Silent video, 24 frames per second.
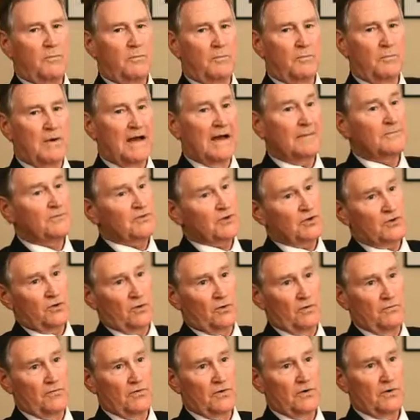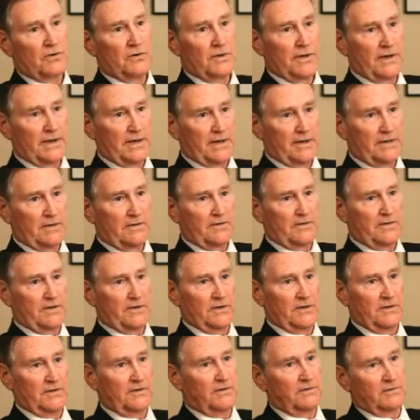Bob took over and
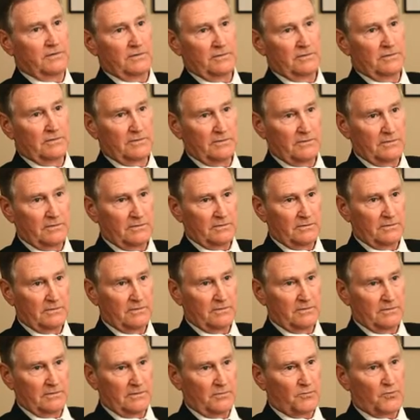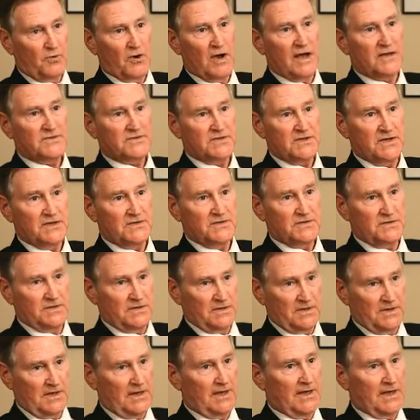did the process
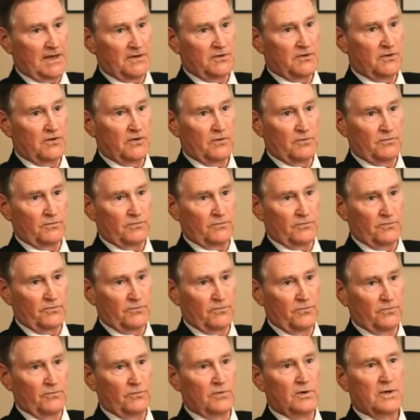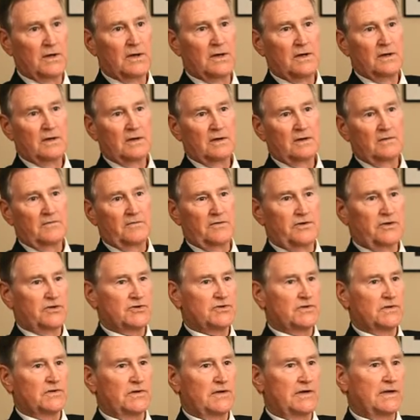that he had to go through of
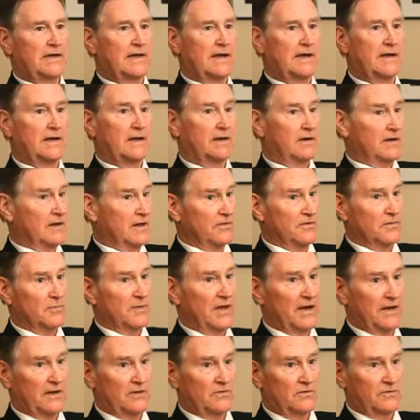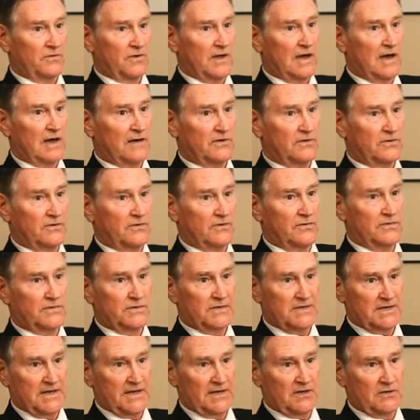initially getting another medical doctor to
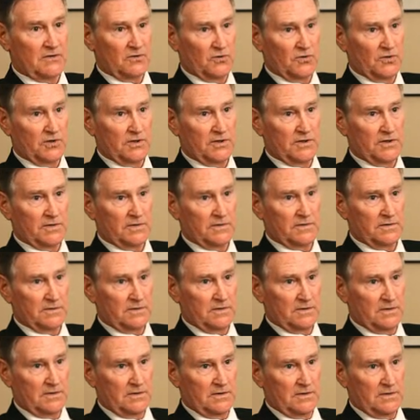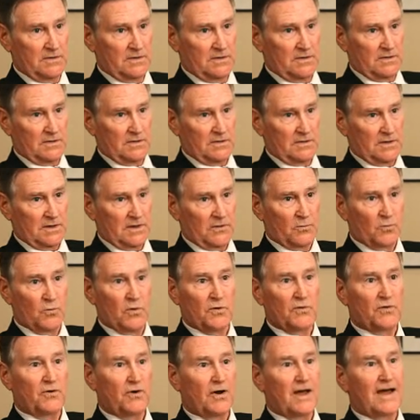take a look at
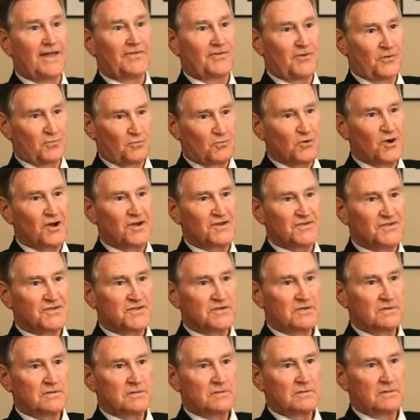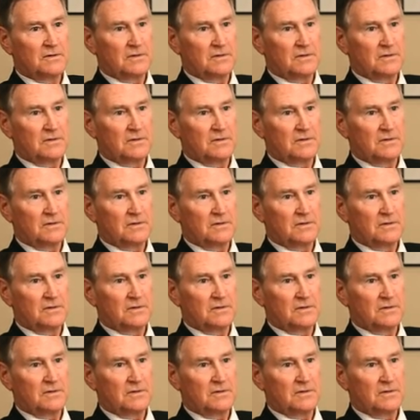whether or not there was